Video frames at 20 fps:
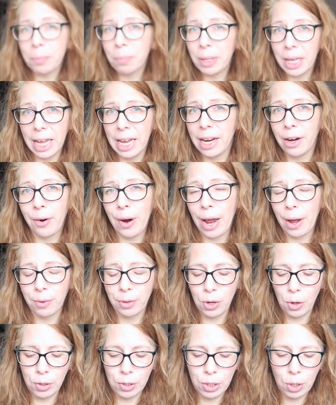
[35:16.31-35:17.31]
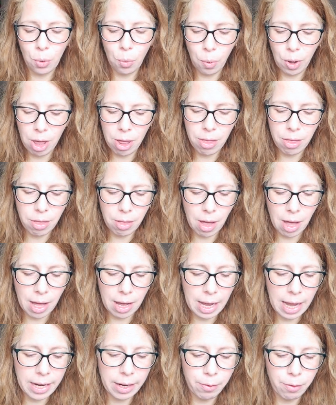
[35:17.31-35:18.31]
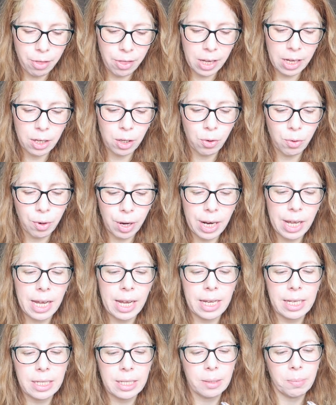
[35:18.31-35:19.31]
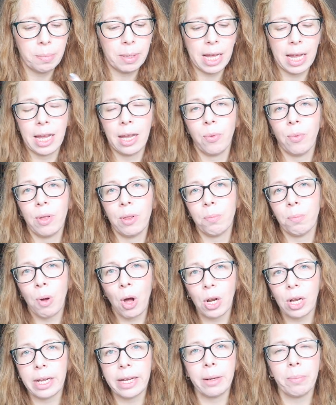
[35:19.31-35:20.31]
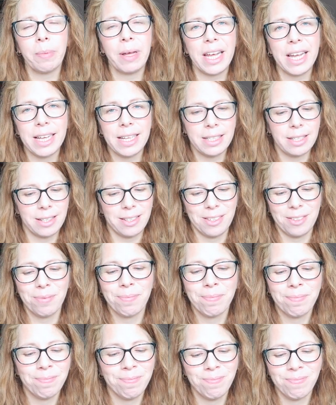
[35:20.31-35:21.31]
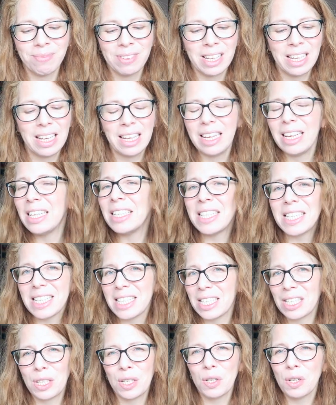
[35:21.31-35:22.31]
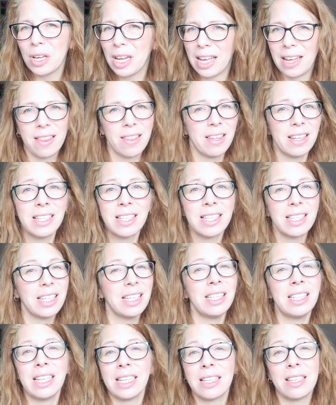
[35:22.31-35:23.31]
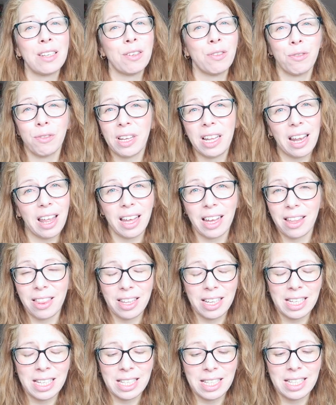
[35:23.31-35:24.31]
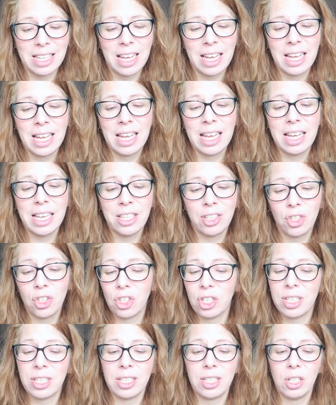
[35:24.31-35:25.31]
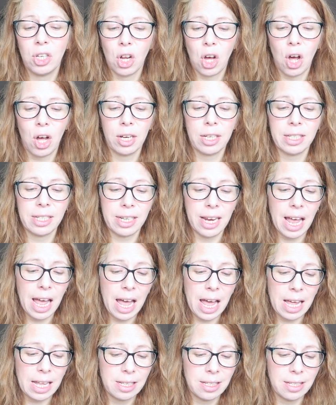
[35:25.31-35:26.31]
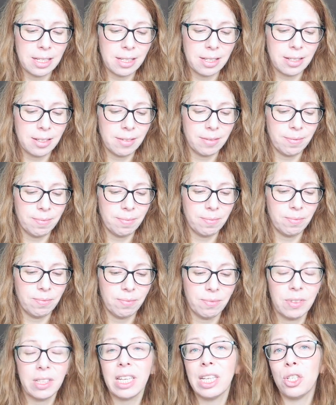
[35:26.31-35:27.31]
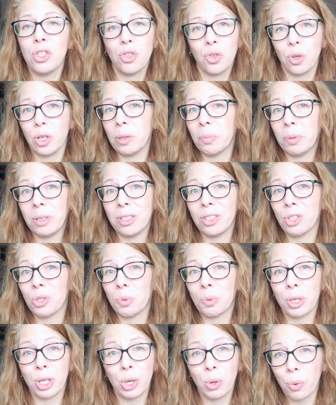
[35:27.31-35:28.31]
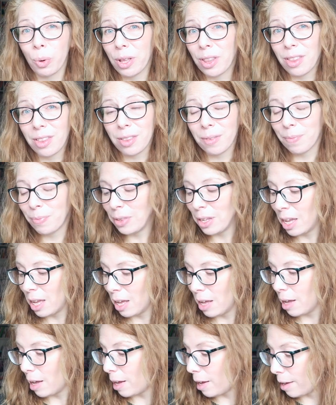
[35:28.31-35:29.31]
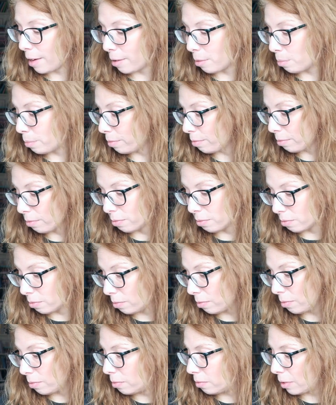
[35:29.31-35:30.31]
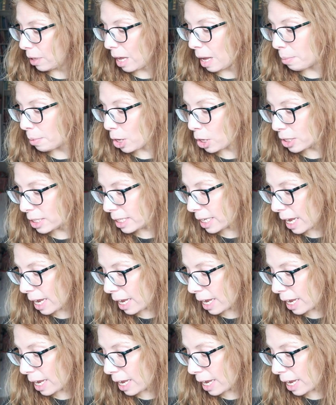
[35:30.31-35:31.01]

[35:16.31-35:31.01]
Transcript: been playing around also with uh, kind of thick acrylics, playing with modeling paste. It doesn't look like this. It doesn't feel like this. It's just not as enjoyable to work with. Um, I'm not